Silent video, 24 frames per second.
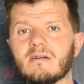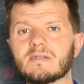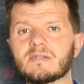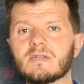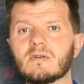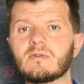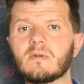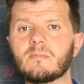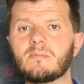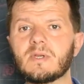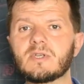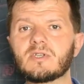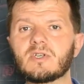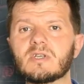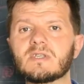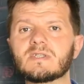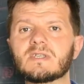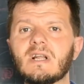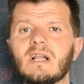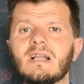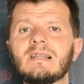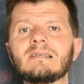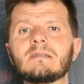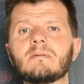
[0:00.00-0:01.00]
So the pitch is
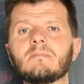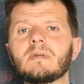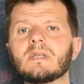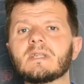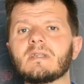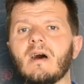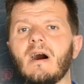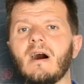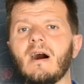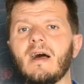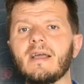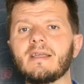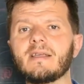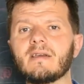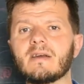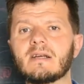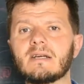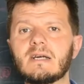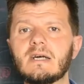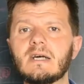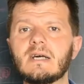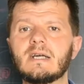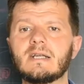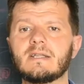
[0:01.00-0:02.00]
a little bit
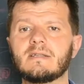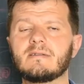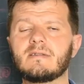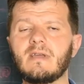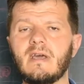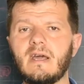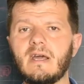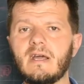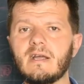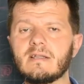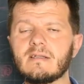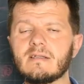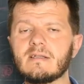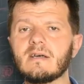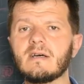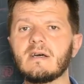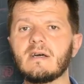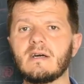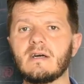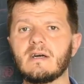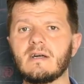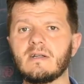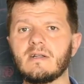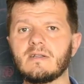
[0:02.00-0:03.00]
higher than
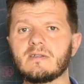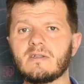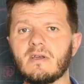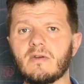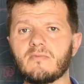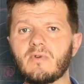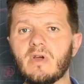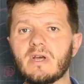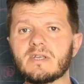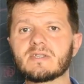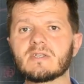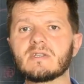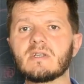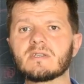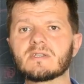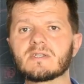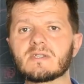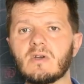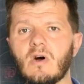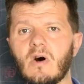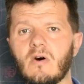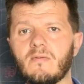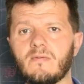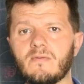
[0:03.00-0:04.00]
the resonance
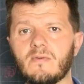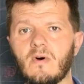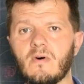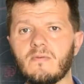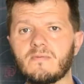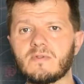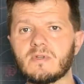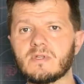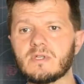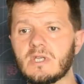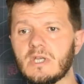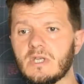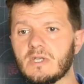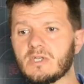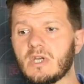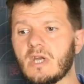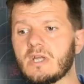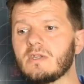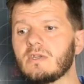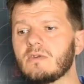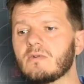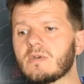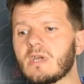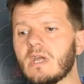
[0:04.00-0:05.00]
of the ditch.
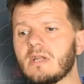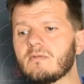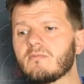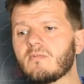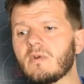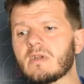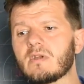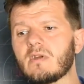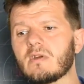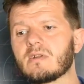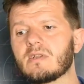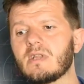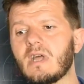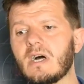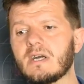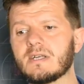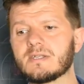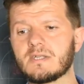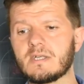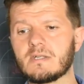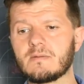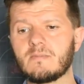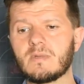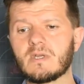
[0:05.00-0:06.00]
And you can recognize
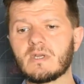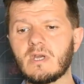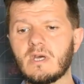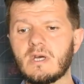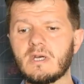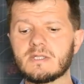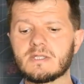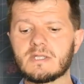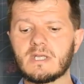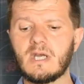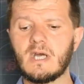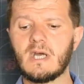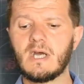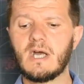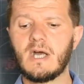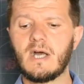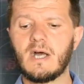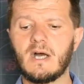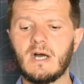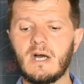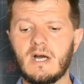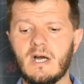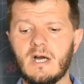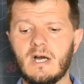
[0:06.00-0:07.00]
it because
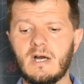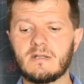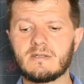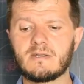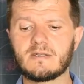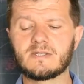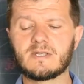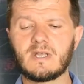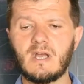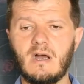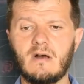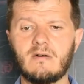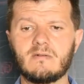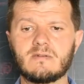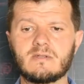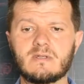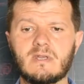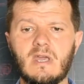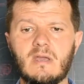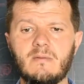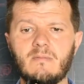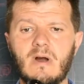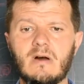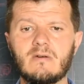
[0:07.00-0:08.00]
the sound
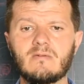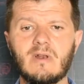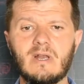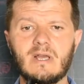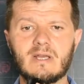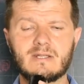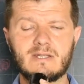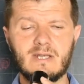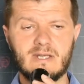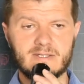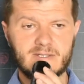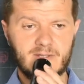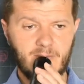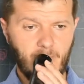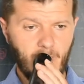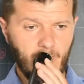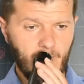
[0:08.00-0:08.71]
came out like this.